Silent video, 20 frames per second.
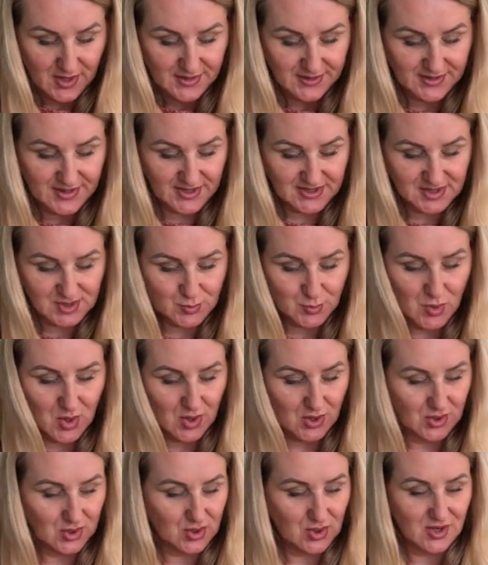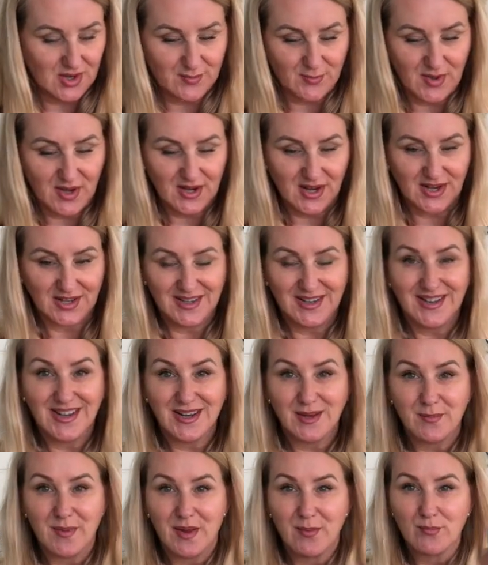This one could have been a
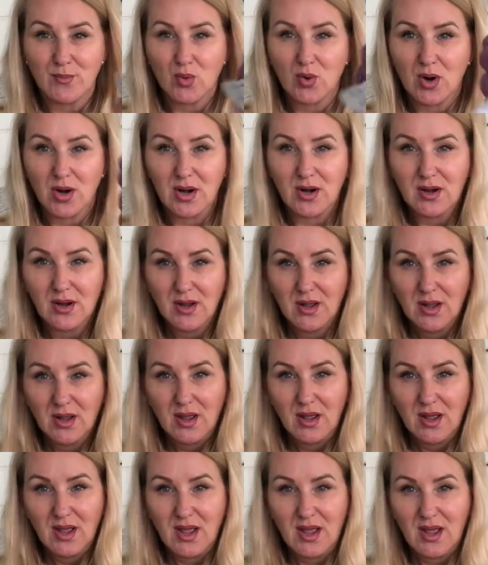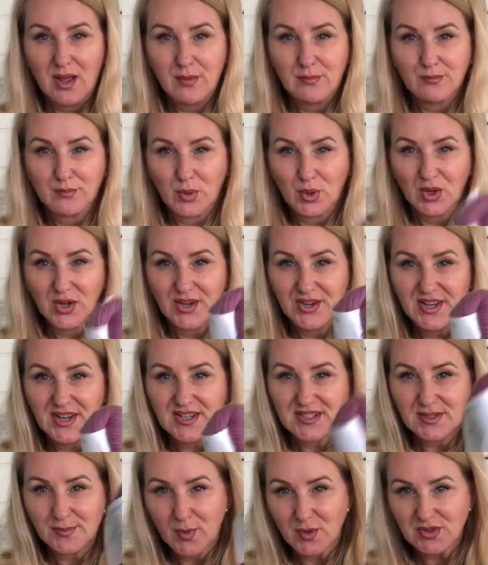little bit more burgundy
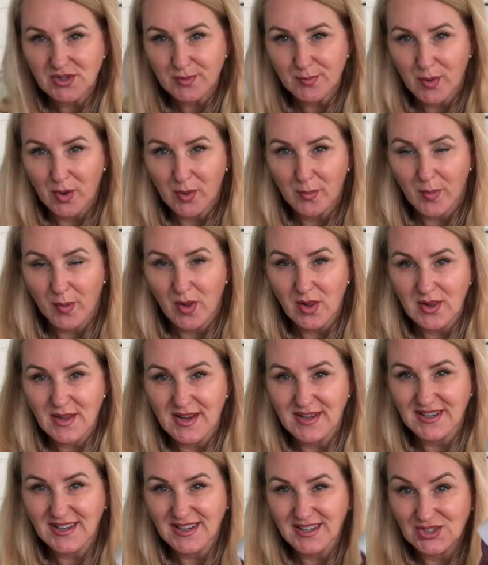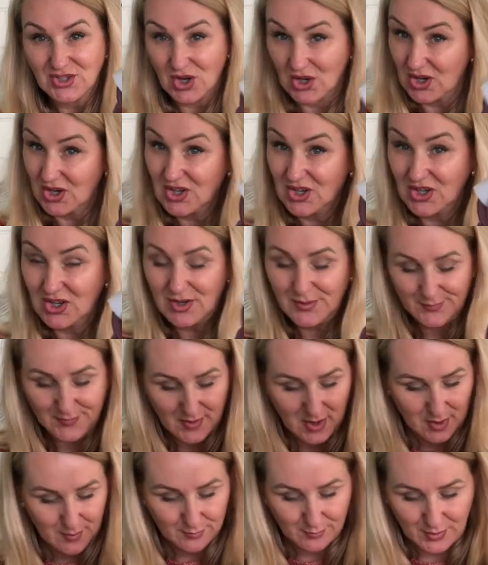as opposed to purple, a little darker,
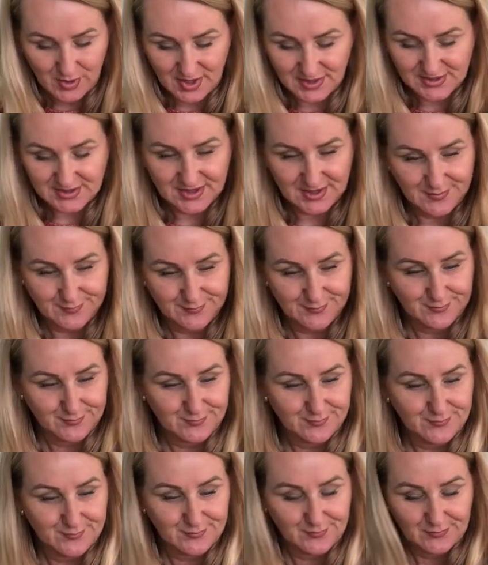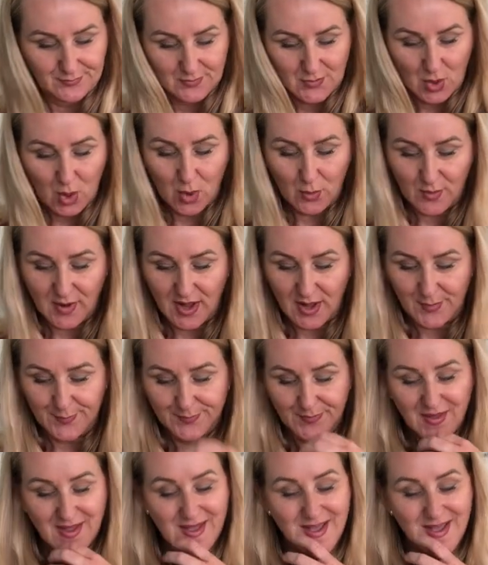but oh well.